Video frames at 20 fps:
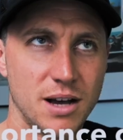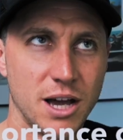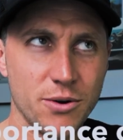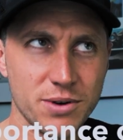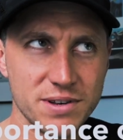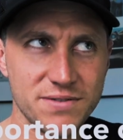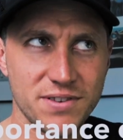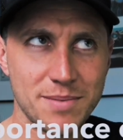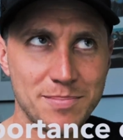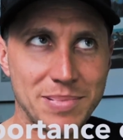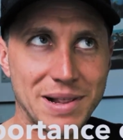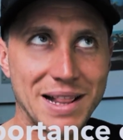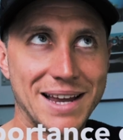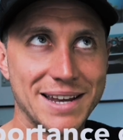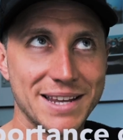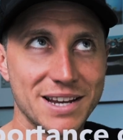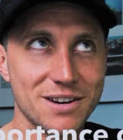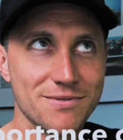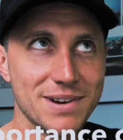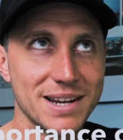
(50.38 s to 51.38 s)
always find
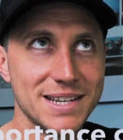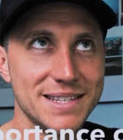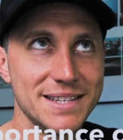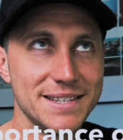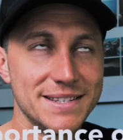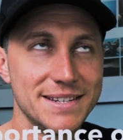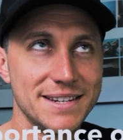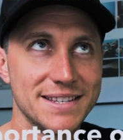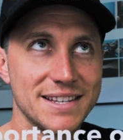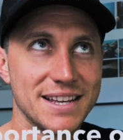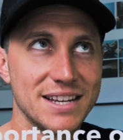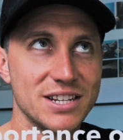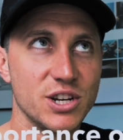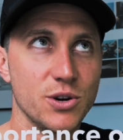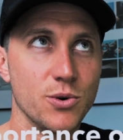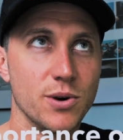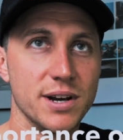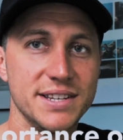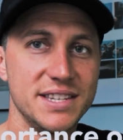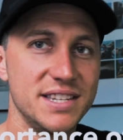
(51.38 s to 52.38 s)
planning a race season is actually
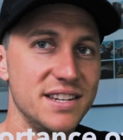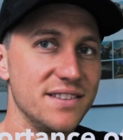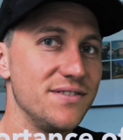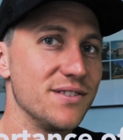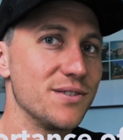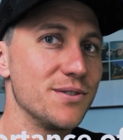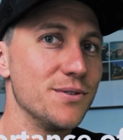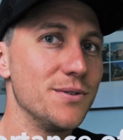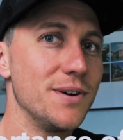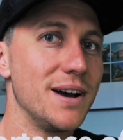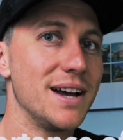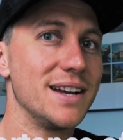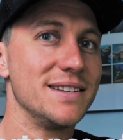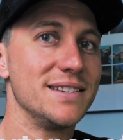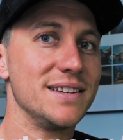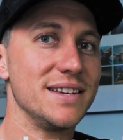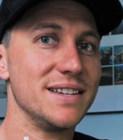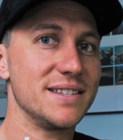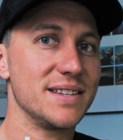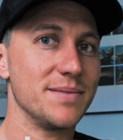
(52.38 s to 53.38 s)
quite difficult,
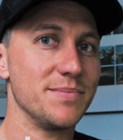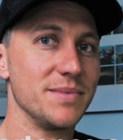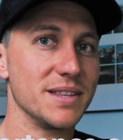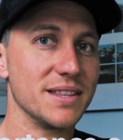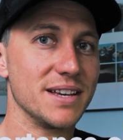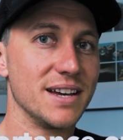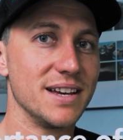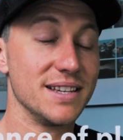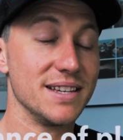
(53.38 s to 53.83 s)
and it's something that